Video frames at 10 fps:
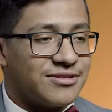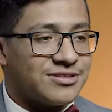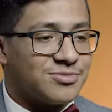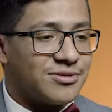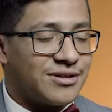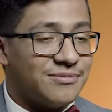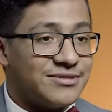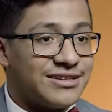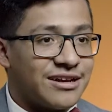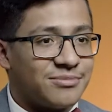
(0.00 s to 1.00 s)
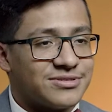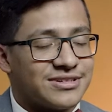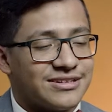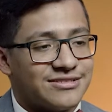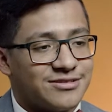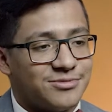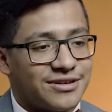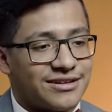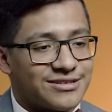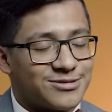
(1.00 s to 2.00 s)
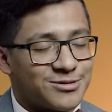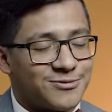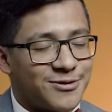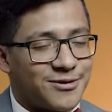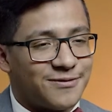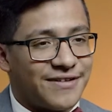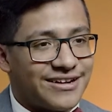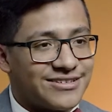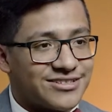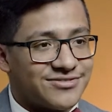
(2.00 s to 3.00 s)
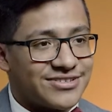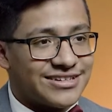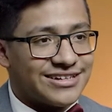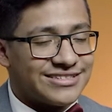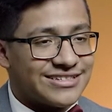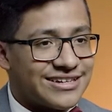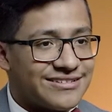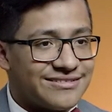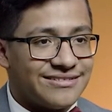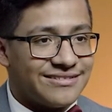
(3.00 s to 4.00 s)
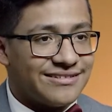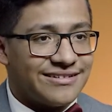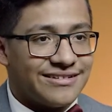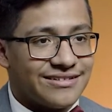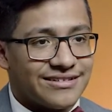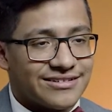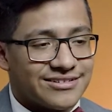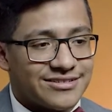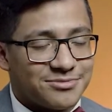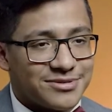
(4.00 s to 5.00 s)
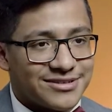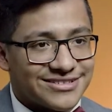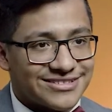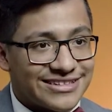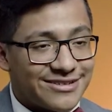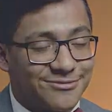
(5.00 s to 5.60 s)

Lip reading: And this program did get presented to me. I took full advantage of it and said, this is the biggest leap